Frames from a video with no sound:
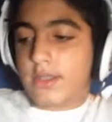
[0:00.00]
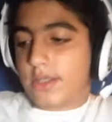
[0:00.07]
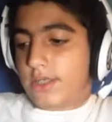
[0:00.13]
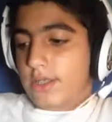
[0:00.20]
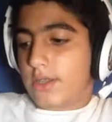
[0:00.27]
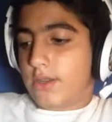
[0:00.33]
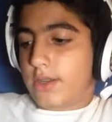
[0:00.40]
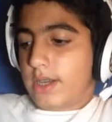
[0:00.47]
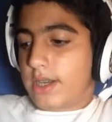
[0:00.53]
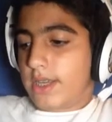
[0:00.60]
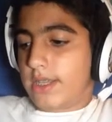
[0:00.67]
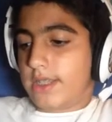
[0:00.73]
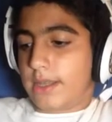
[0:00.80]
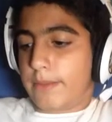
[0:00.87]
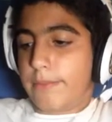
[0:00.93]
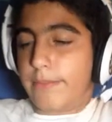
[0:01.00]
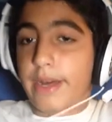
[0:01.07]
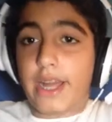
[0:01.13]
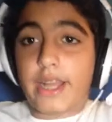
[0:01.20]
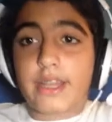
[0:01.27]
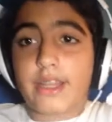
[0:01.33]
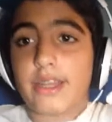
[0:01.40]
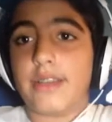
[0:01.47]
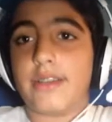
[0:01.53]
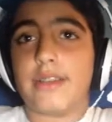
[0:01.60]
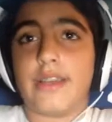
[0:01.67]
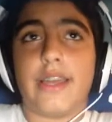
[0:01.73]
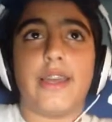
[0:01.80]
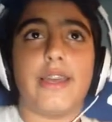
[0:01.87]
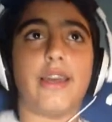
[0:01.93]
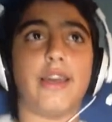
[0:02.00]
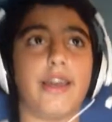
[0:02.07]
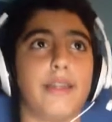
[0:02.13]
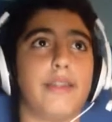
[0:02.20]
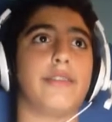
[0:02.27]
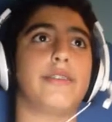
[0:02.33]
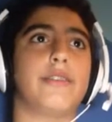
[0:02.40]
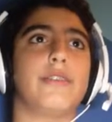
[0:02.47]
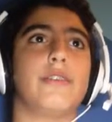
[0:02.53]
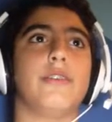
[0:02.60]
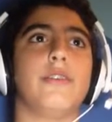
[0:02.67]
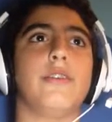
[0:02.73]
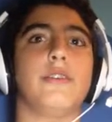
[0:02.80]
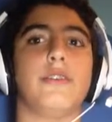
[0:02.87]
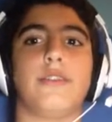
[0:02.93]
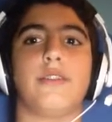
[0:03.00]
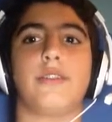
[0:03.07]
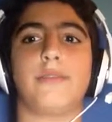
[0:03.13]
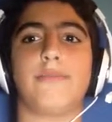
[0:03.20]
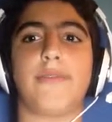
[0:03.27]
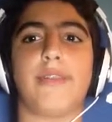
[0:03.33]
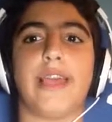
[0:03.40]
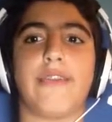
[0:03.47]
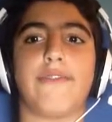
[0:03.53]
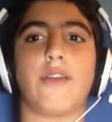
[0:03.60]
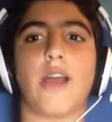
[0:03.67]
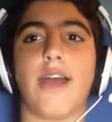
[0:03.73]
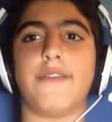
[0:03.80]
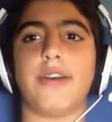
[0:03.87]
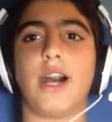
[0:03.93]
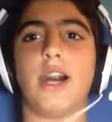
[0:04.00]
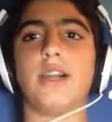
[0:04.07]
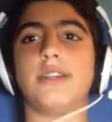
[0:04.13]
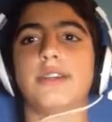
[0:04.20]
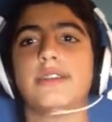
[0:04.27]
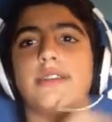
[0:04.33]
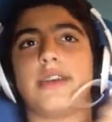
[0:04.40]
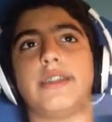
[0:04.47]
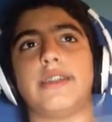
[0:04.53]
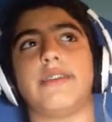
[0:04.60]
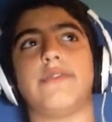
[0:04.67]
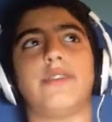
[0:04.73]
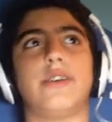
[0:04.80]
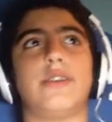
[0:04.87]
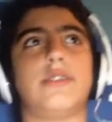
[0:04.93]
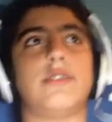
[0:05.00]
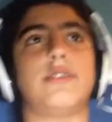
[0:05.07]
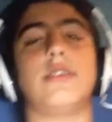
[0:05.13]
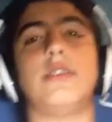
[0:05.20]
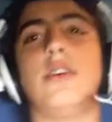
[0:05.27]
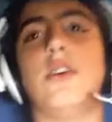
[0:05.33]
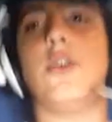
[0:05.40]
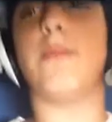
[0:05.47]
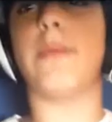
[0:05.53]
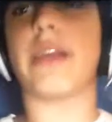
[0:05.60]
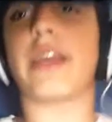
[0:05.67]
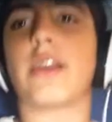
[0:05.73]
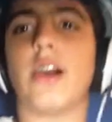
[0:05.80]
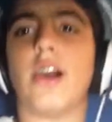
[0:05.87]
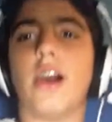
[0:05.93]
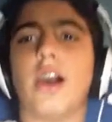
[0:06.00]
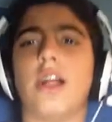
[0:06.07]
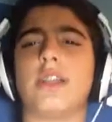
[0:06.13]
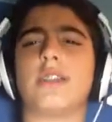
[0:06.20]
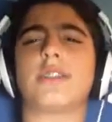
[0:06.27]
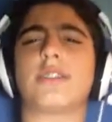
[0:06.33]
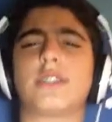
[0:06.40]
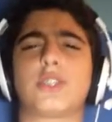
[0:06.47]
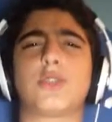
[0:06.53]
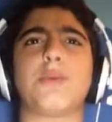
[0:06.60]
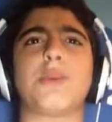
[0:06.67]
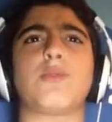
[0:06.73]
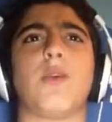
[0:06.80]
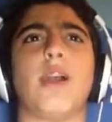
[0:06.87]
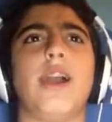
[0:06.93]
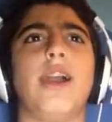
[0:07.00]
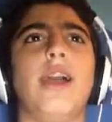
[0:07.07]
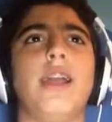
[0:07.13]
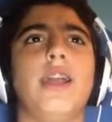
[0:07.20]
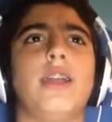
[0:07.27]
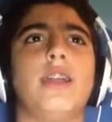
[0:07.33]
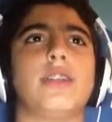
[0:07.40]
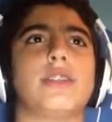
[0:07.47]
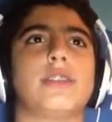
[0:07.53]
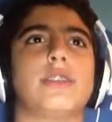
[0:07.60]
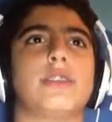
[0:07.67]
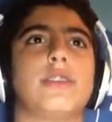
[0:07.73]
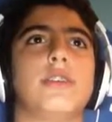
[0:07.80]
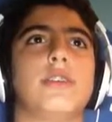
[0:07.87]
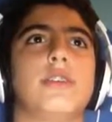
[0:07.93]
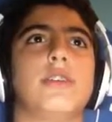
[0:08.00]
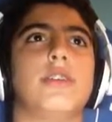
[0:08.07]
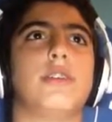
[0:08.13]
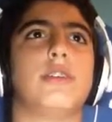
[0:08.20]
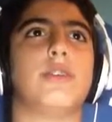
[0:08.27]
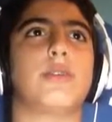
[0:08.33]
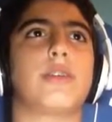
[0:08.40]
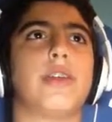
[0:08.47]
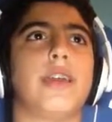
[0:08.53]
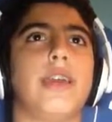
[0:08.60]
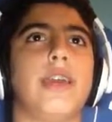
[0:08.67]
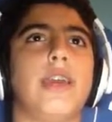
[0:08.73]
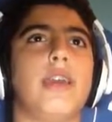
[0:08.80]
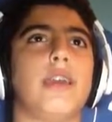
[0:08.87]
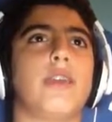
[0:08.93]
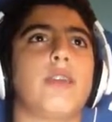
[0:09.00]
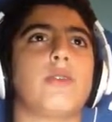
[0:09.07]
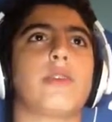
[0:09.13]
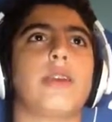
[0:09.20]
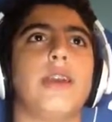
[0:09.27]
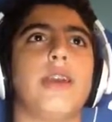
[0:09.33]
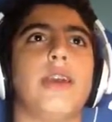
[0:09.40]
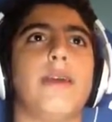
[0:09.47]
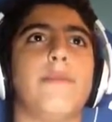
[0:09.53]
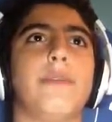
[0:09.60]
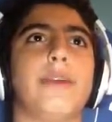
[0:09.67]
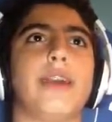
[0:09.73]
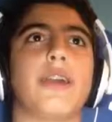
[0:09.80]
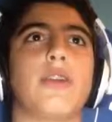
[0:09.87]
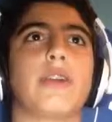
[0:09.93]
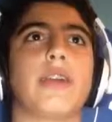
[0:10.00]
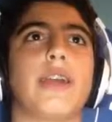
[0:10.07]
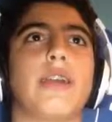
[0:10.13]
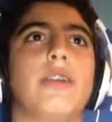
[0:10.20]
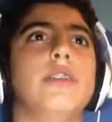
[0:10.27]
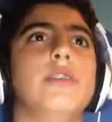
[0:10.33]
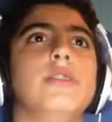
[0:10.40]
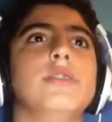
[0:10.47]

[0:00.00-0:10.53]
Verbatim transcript: So, guys, I'm back. And to play forever and ever. My god, stupid wires. Okay, okay, epic, okay.